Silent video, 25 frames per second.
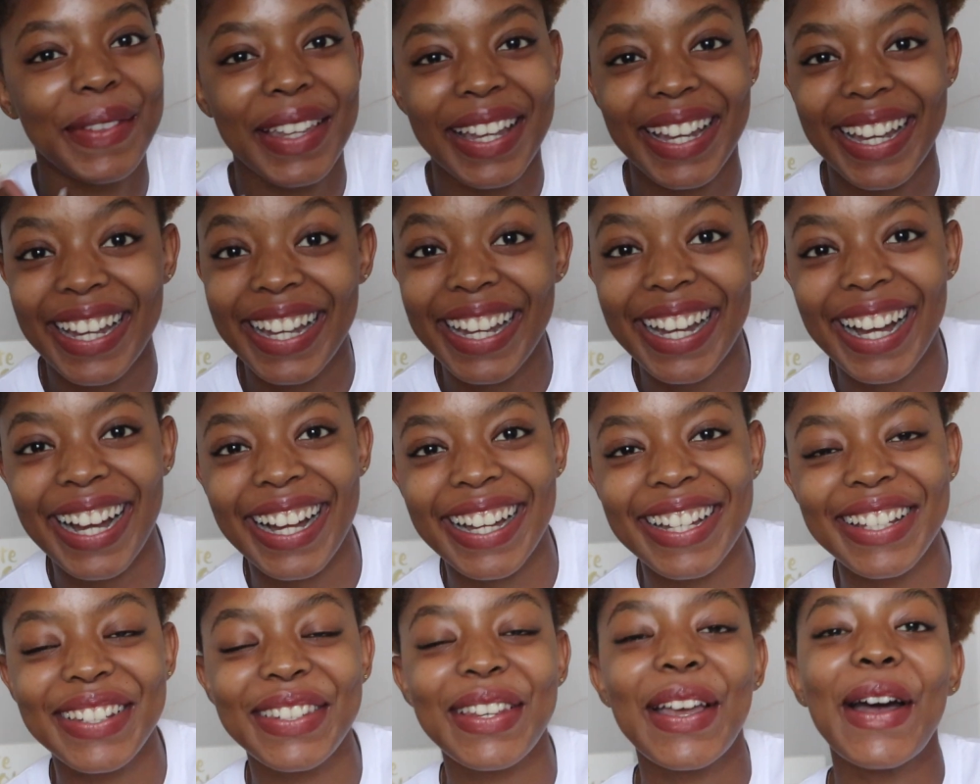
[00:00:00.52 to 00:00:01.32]
Hey
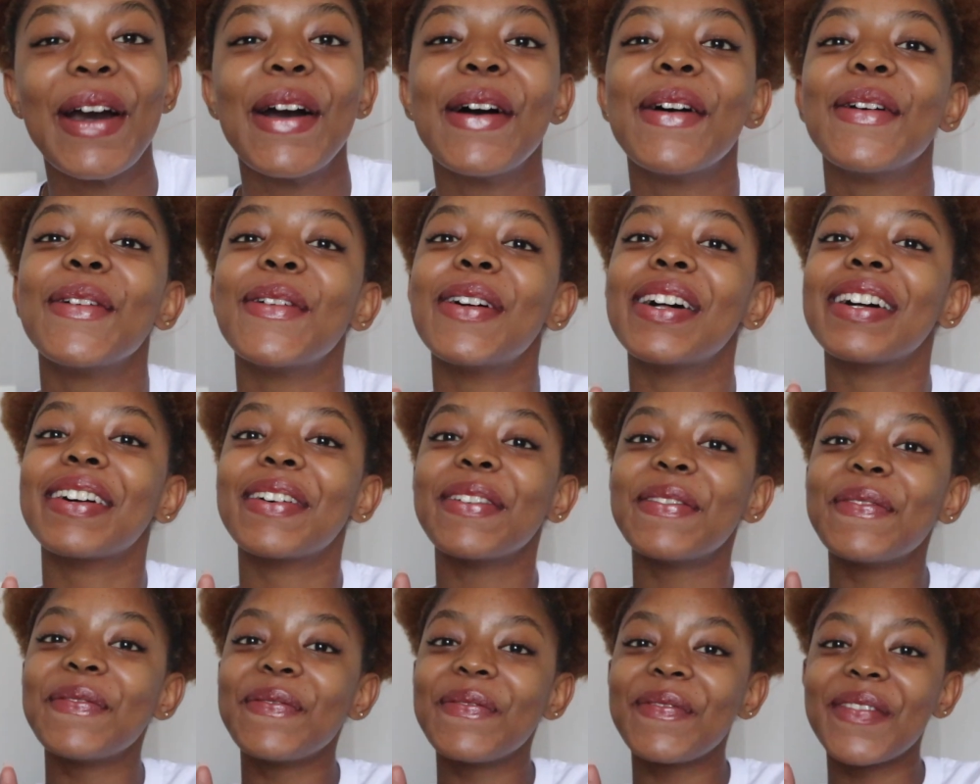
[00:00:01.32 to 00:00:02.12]
guys,
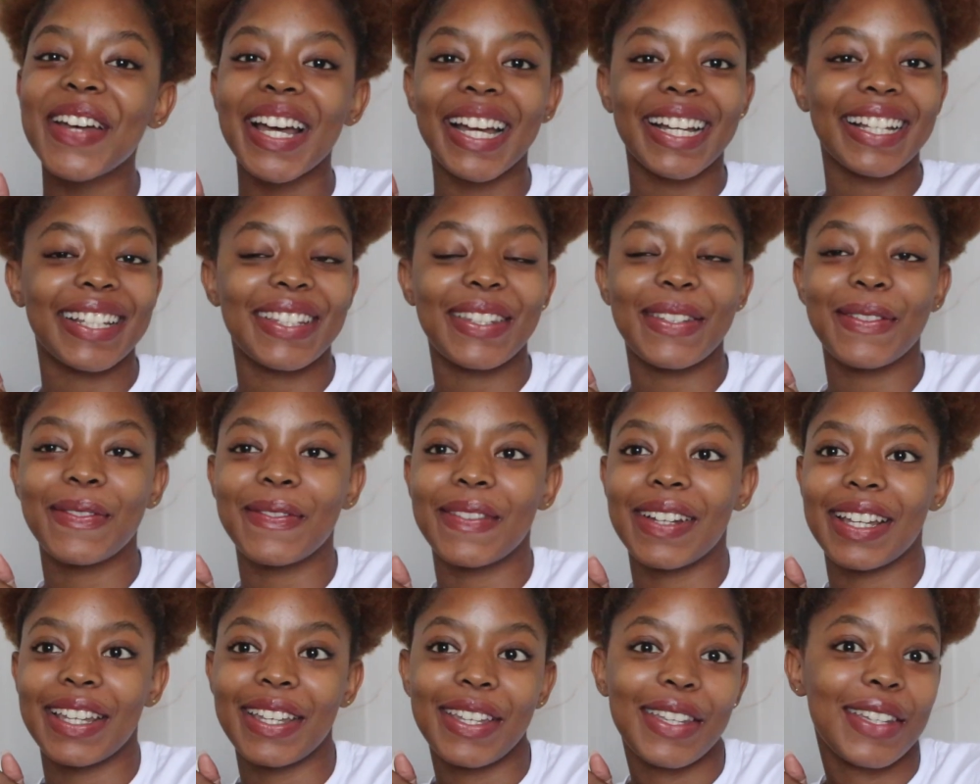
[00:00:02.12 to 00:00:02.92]
welcome back to
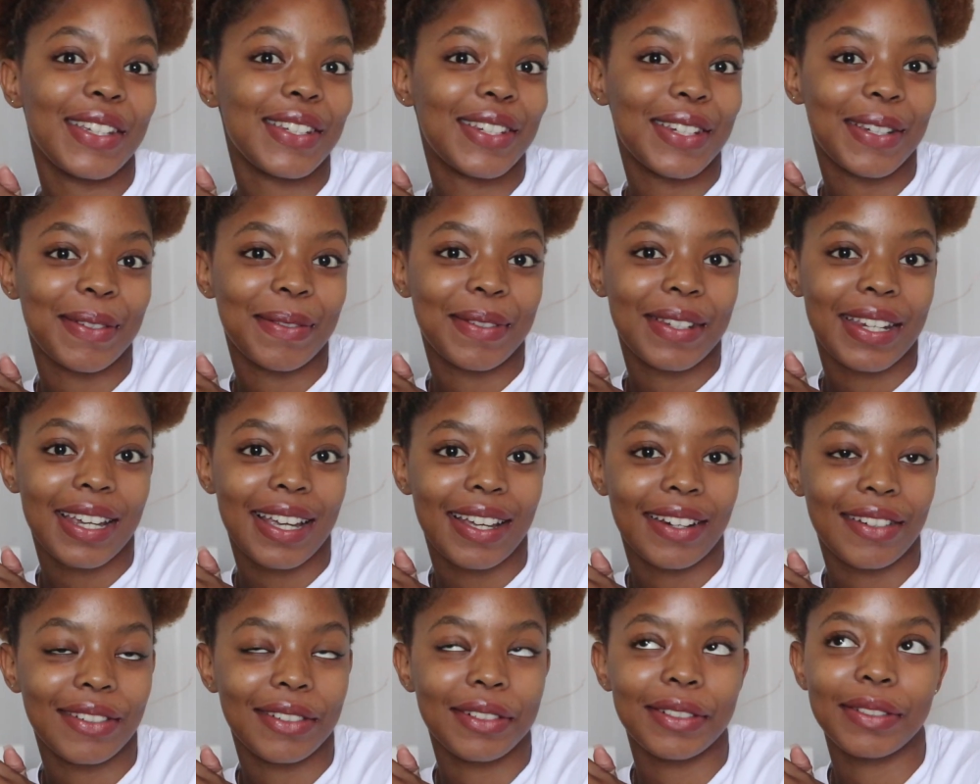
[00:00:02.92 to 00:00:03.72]
my YouTube
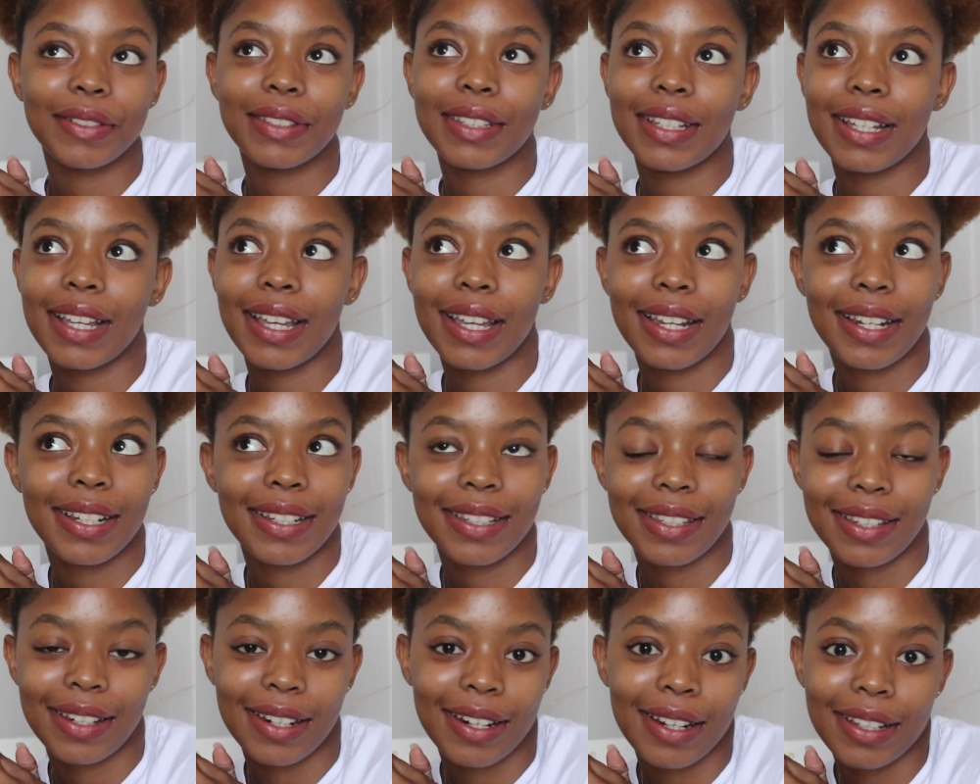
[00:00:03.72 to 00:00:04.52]
channel. It
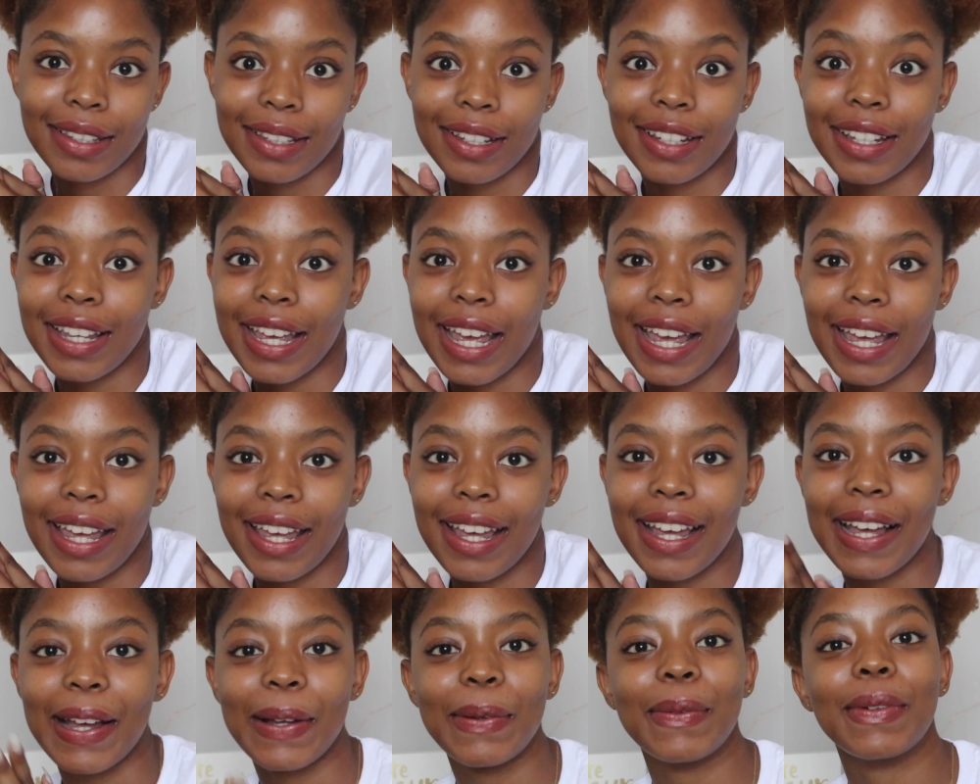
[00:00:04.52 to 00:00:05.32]
is Rata
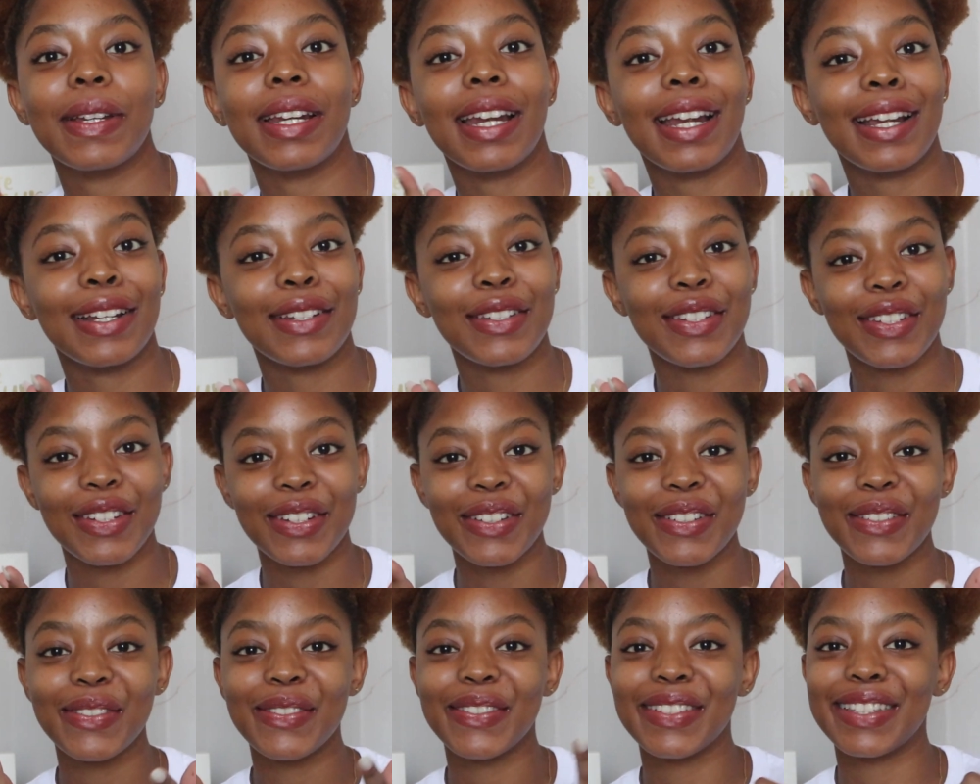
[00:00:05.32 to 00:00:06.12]
Kate coming at
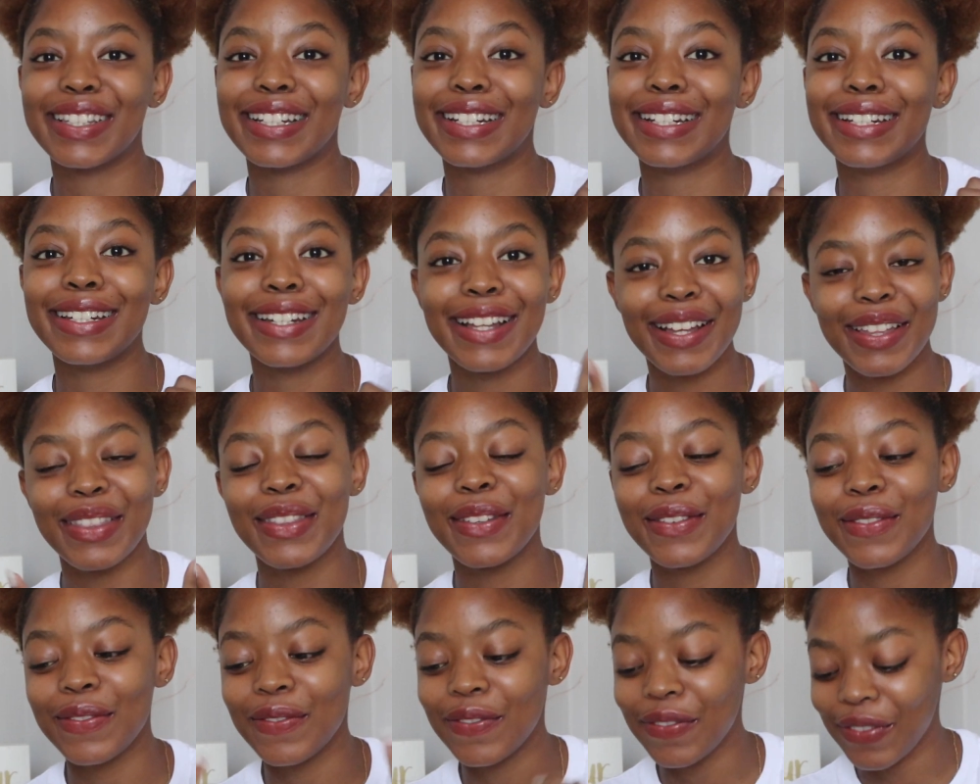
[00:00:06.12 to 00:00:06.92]
you with
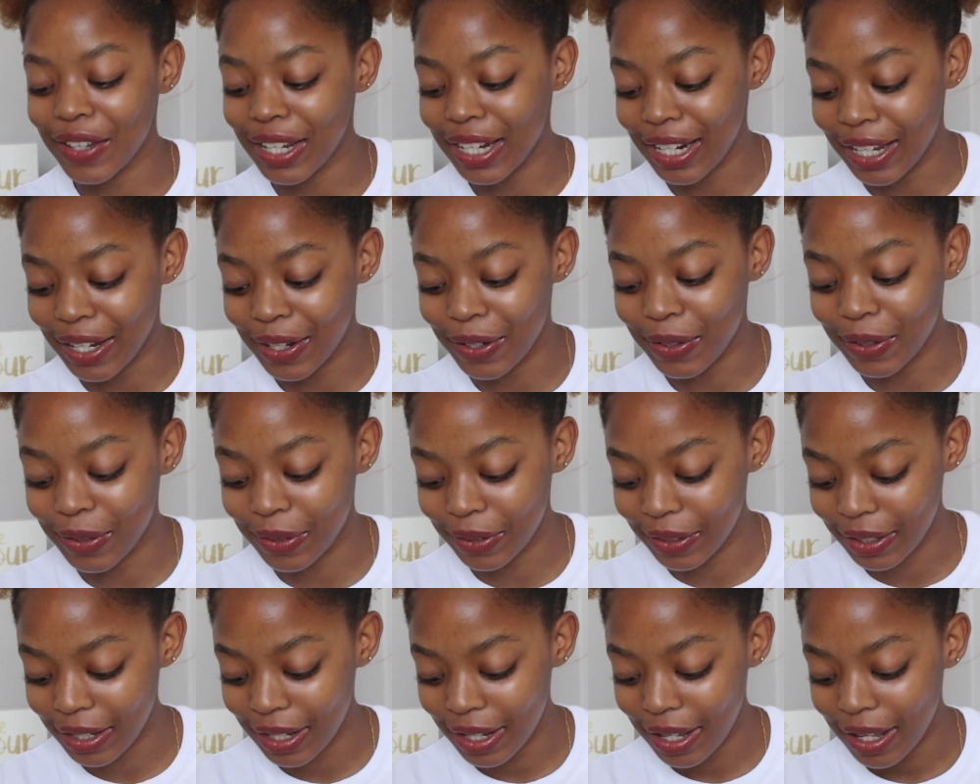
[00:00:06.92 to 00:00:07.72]
another
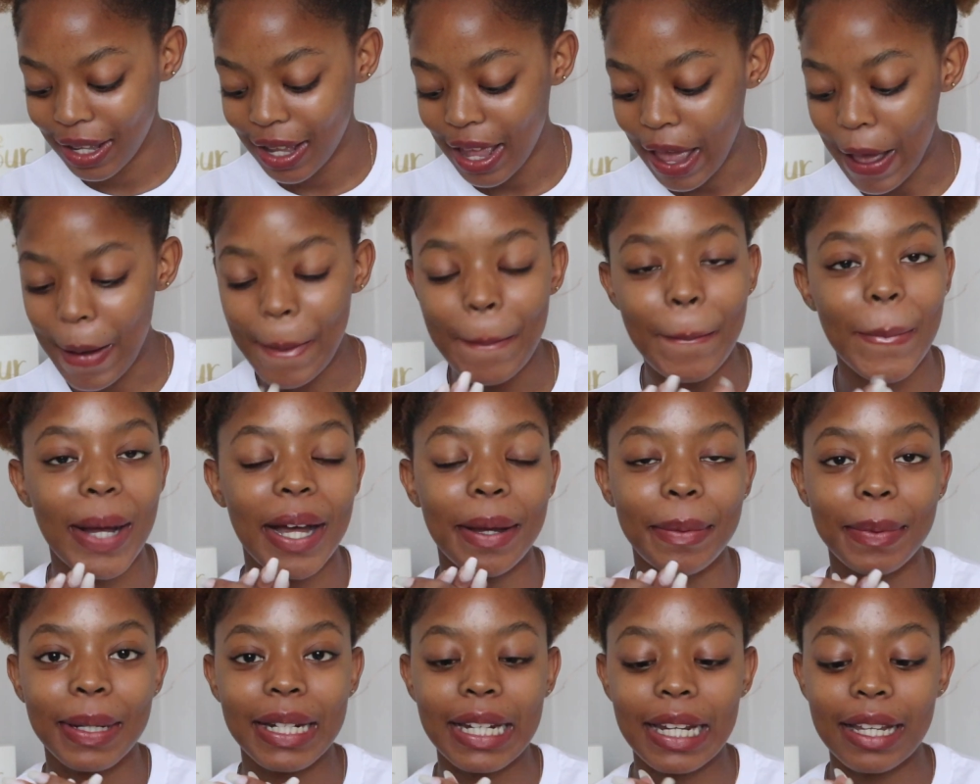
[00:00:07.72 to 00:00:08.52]
video. And
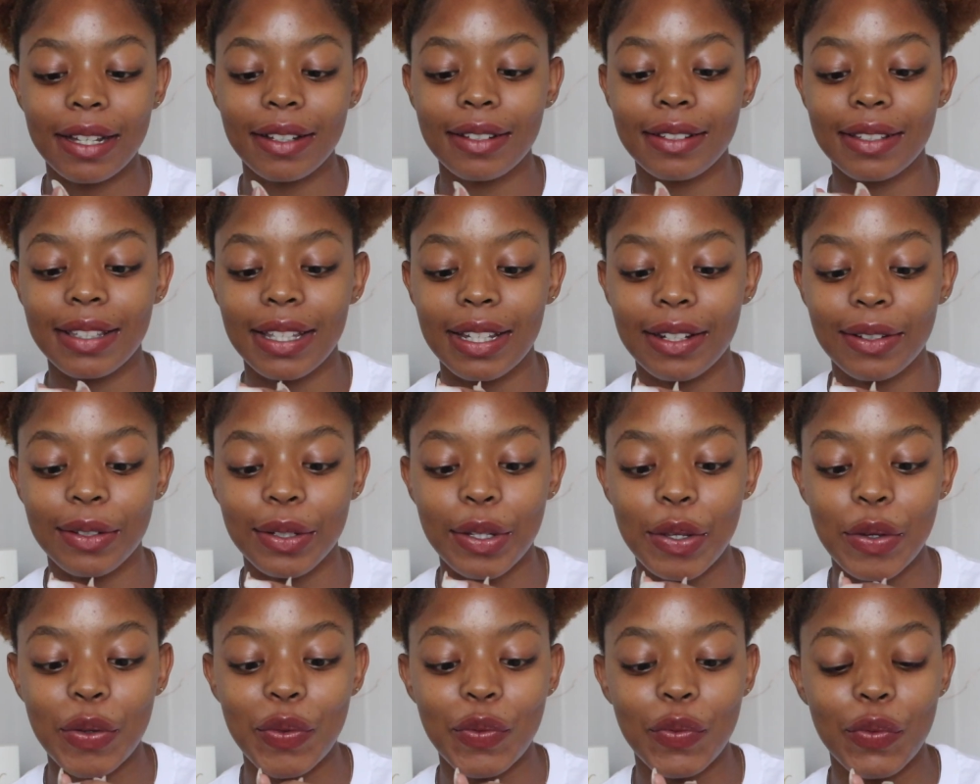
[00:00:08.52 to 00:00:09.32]
my nails, they
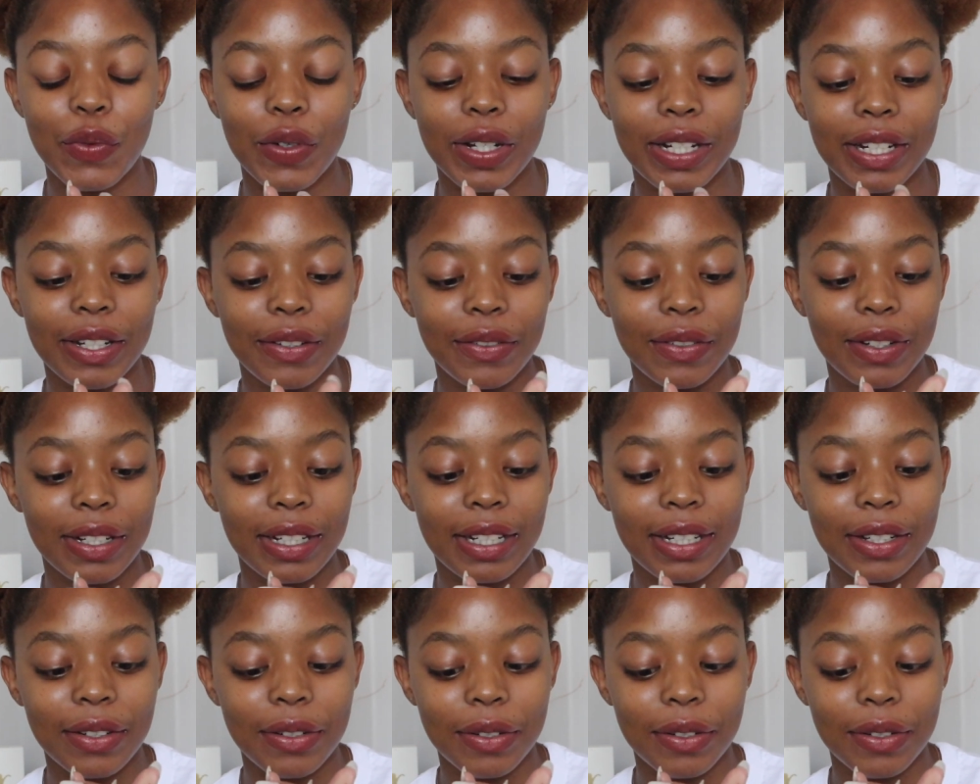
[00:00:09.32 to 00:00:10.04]
looking really, really